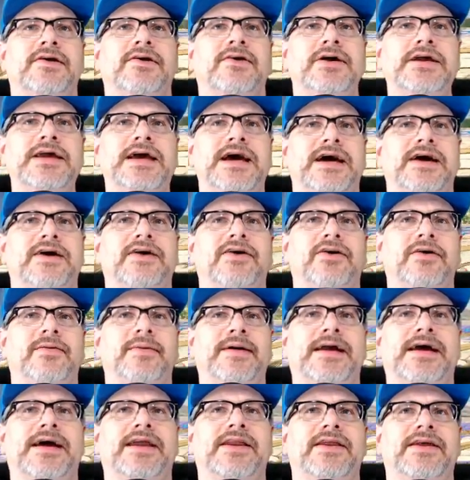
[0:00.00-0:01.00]
Oh yeah. Oh
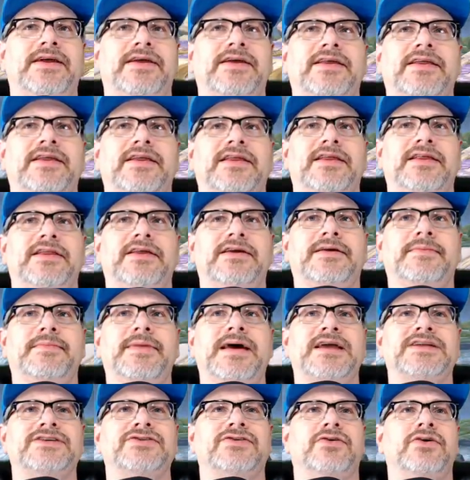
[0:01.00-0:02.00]
my god. Look at
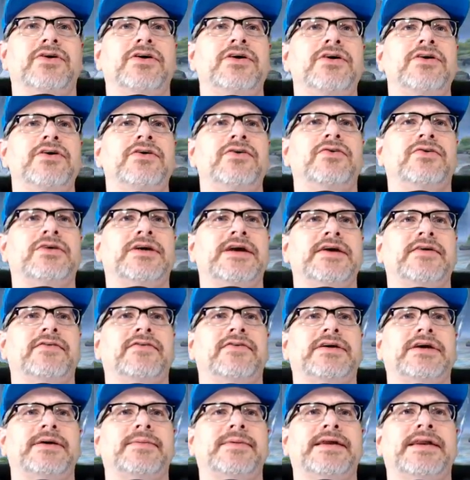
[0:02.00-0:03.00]
Banjo. Oh,
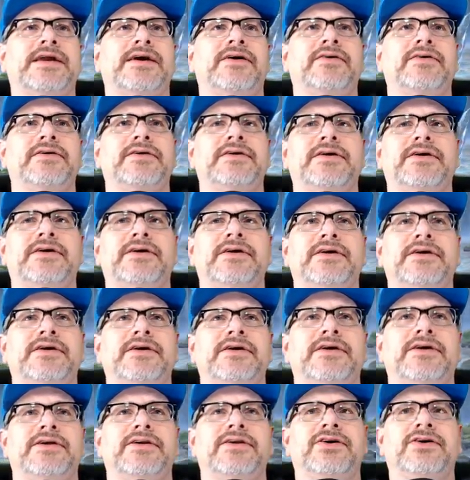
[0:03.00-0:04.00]
Carol, come on now.
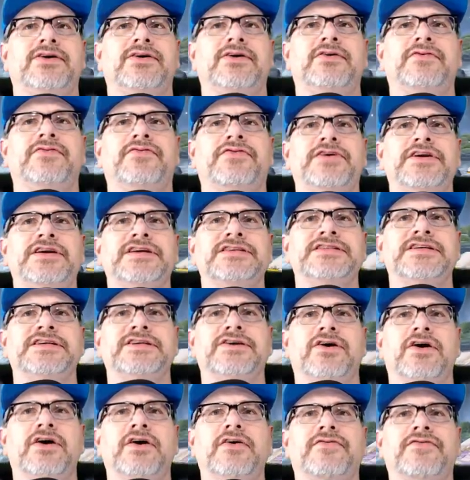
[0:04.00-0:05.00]
No freezing,
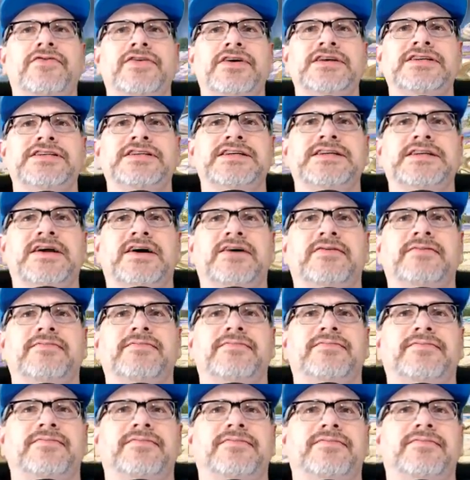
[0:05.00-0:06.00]
no freezing now.
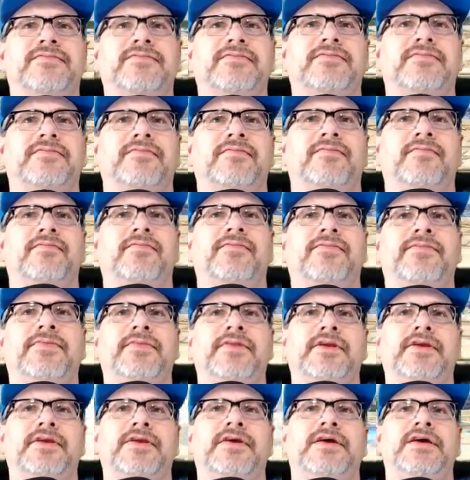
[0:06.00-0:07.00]

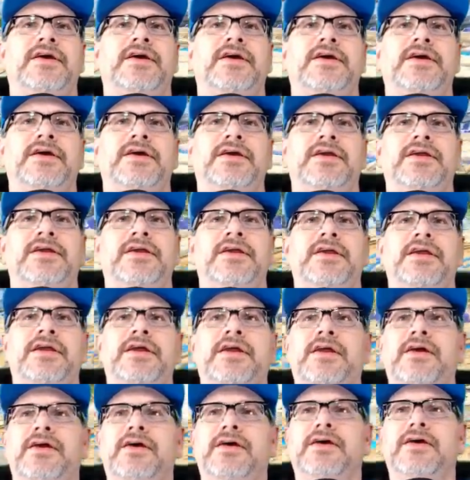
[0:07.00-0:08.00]

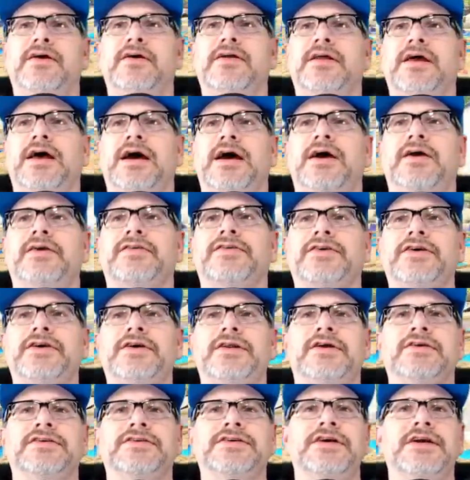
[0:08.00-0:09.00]
That was good,
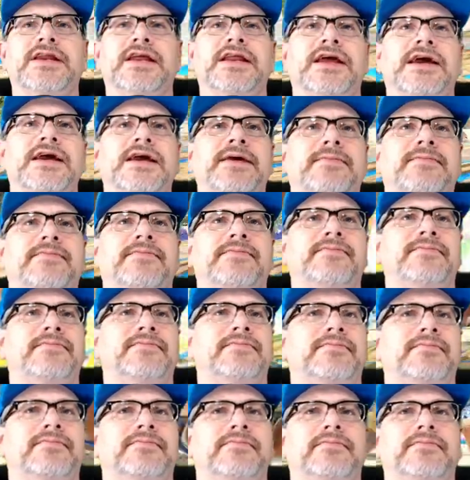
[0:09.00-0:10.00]
that was good. I like it.
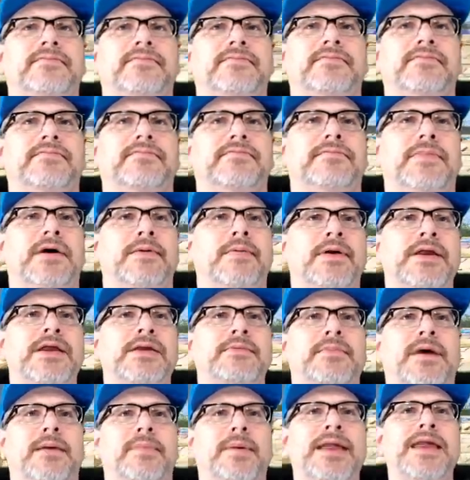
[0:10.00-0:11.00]

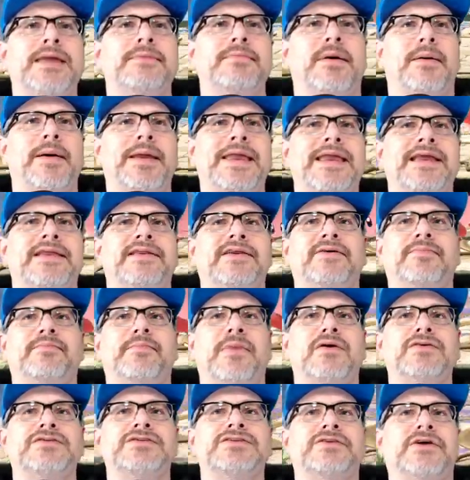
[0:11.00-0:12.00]
Ba-bing, ba-bing, ba-bing. They're
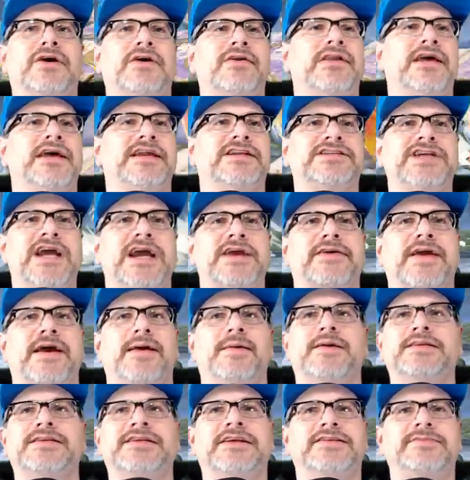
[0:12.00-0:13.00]
bouncing around like
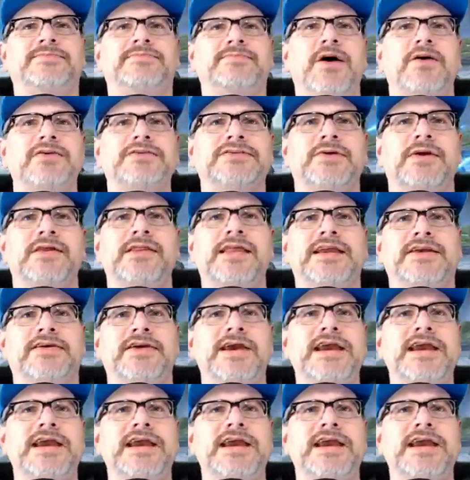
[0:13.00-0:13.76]
jackrabbits. They're bouncing around like